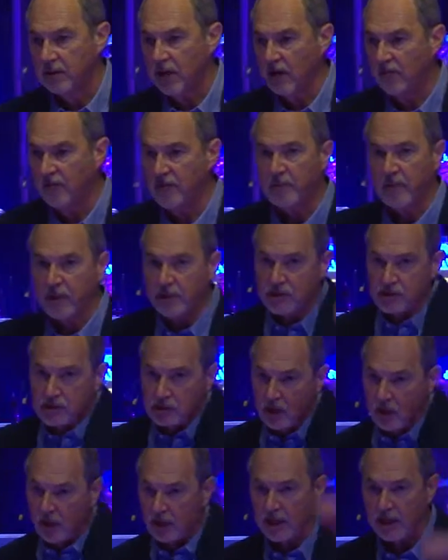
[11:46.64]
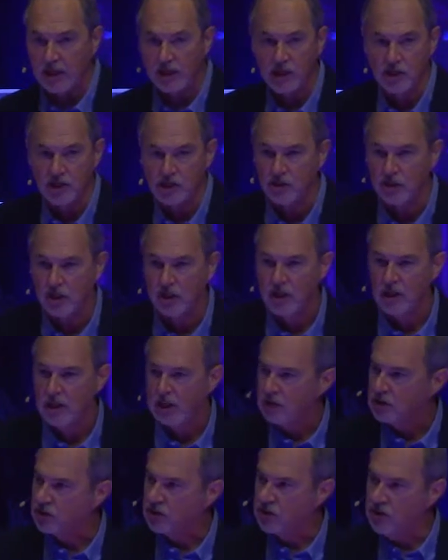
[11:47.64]
Everybody's tall and he's short.
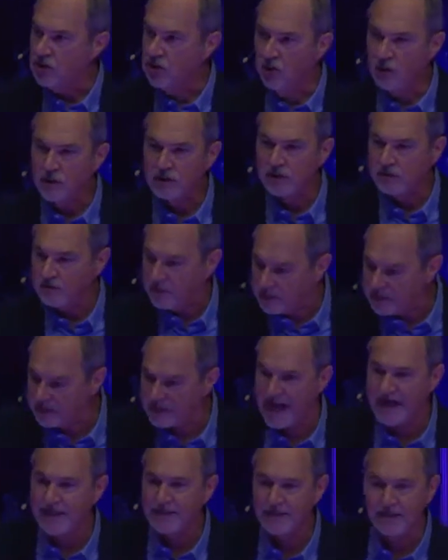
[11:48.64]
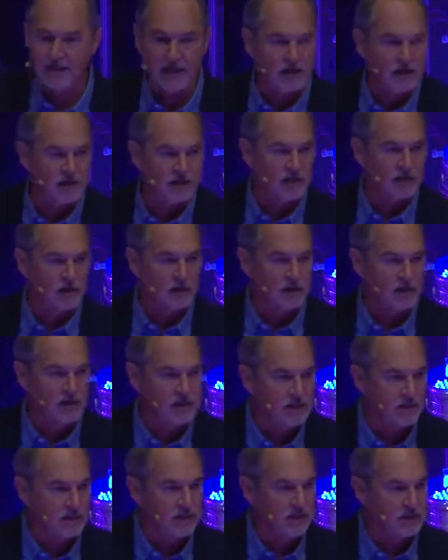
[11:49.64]
So he knows if he stands there, he's not going to
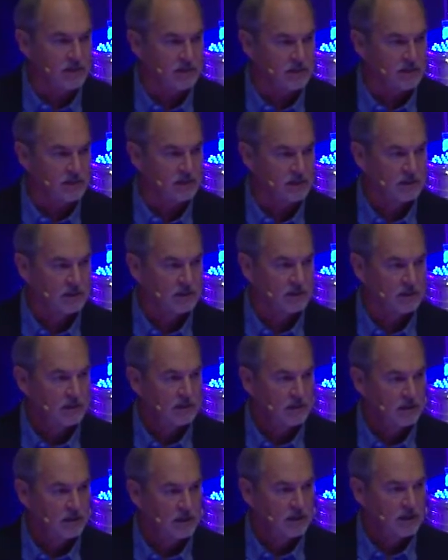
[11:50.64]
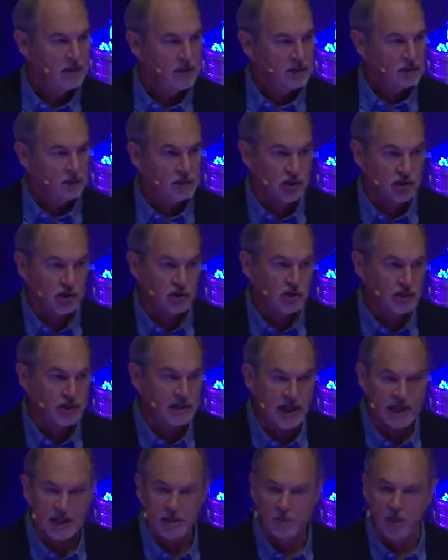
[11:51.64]
see Jesus. So he's so
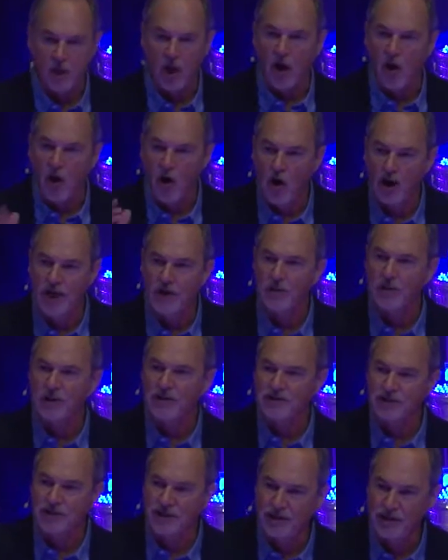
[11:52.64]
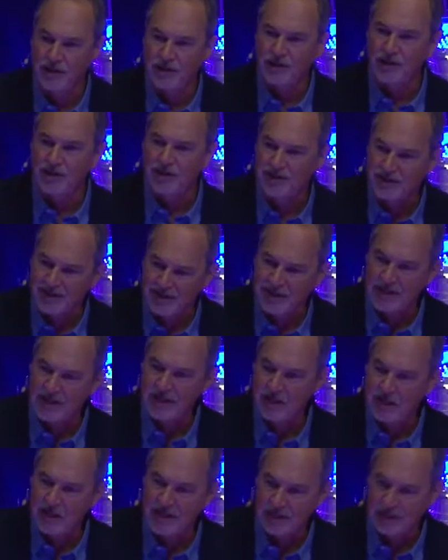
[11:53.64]
desperate, all he wants to do is to see
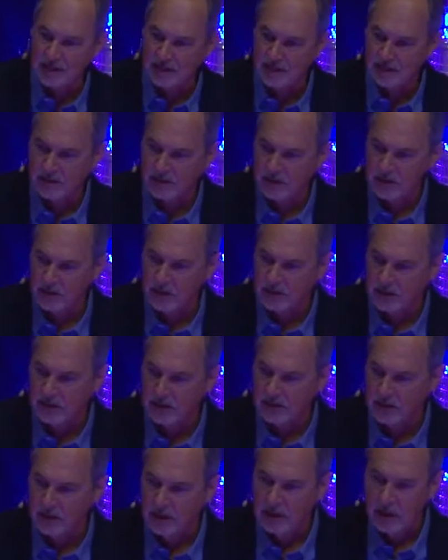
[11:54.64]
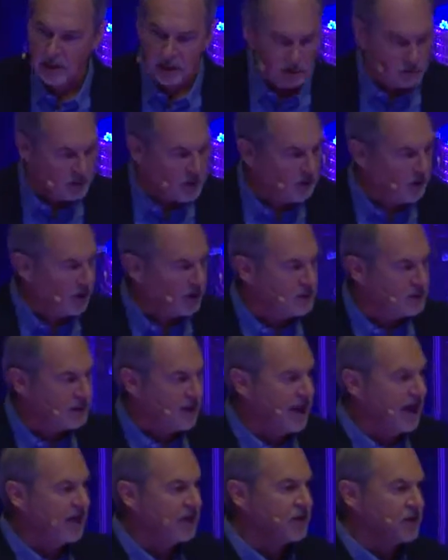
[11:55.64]
Jesus. So he runs
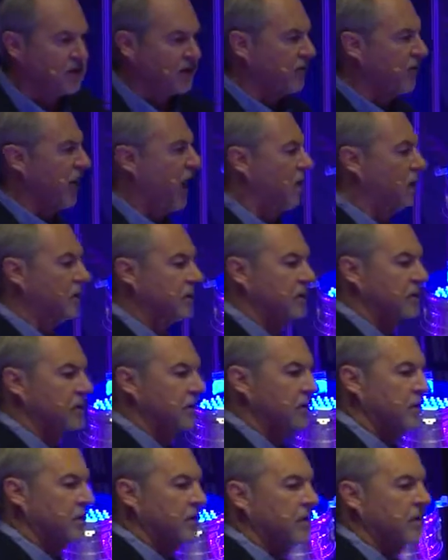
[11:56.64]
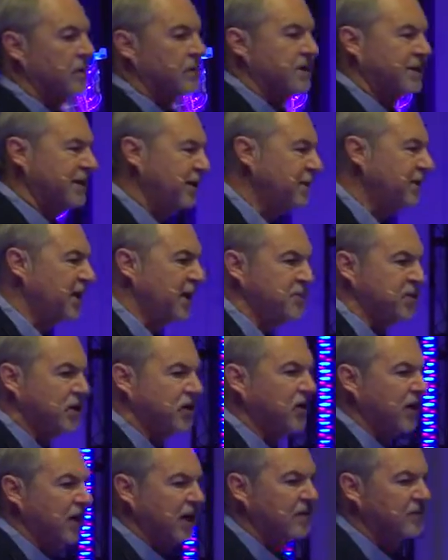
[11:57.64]
ahead of the crowd. Sometimes you've
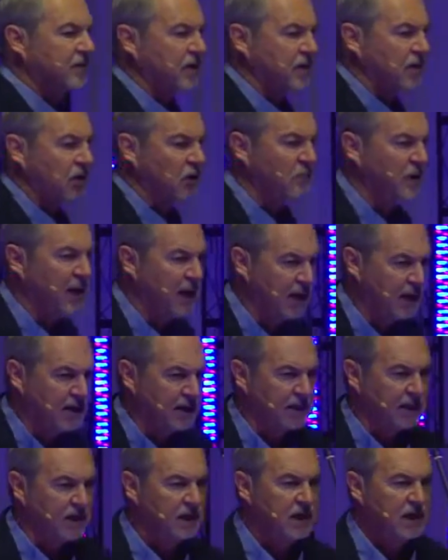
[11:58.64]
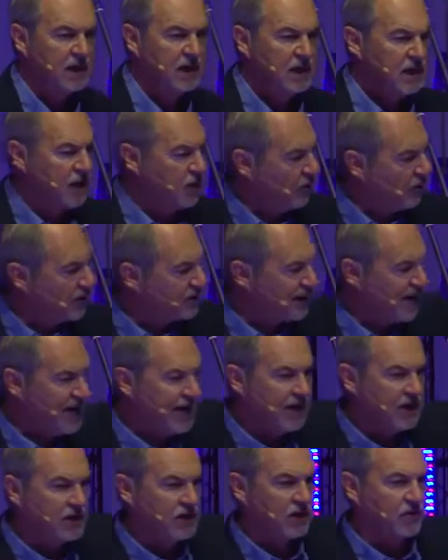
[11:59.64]
got to leave the crowd behind. He runs
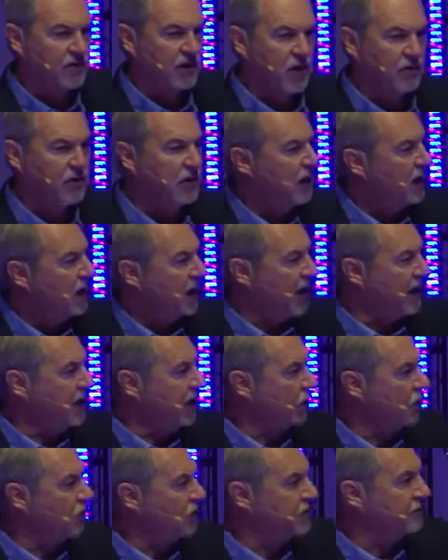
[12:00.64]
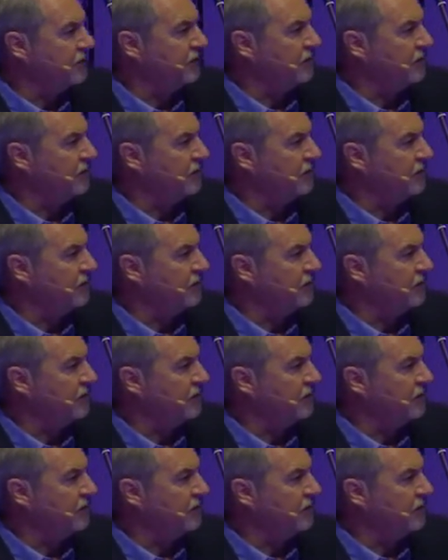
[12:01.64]
ahead of the crowd and he looks